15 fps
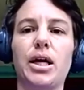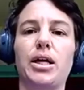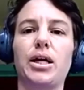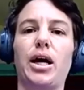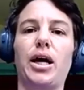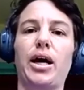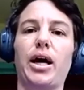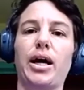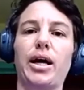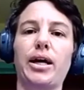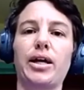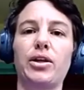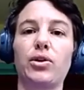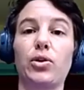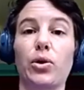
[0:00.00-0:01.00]

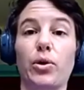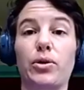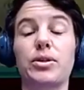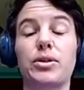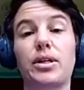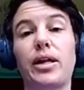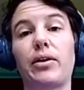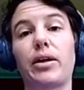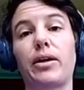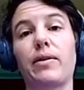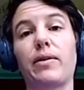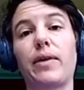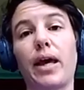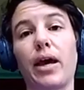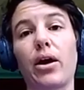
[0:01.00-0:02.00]
I learned
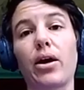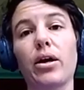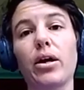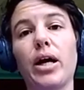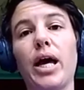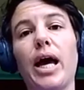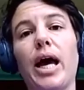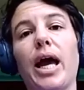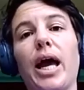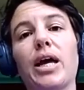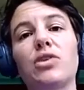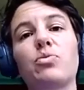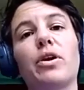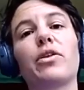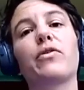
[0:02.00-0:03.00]
clowning there.
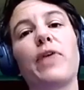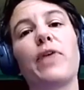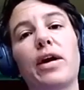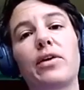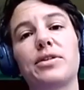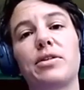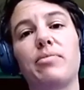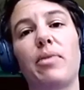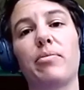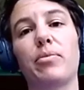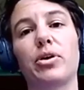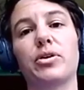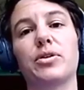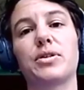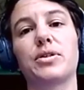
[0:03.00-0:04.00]
And one of the faculty
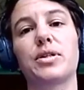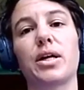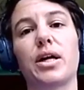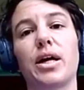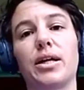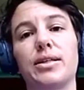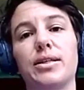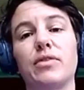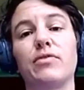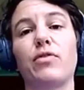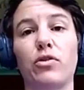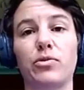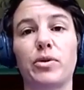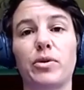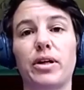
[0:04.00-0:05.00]
members is
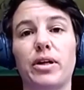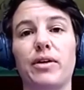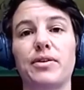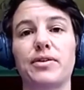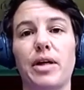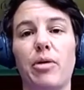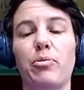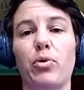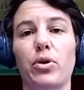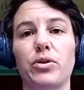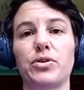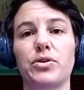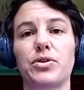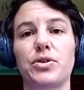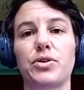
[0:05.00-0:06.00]
involved with Clowns Without
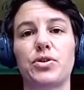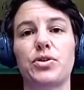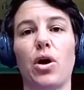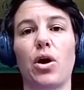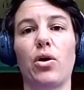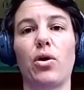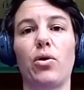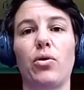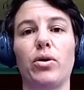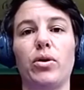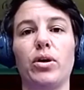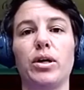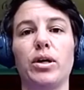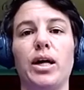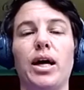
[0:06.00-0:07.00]
Borders. So
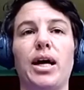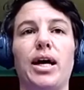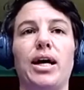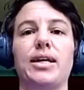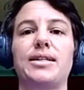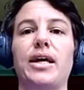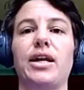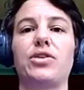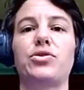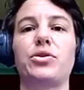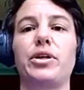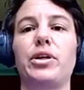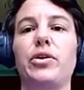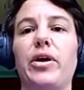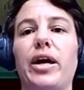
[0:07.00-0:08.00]
Saida
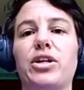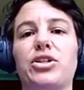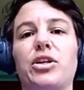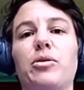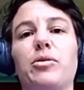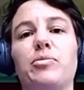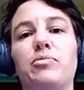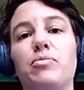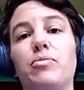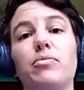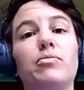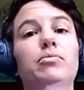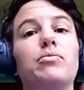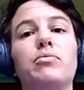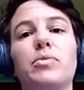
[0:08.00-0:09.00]
Trio actually
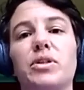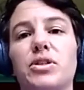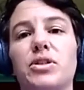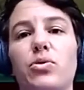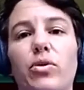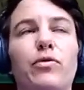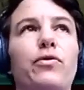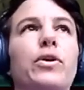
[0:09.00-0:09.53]
sort of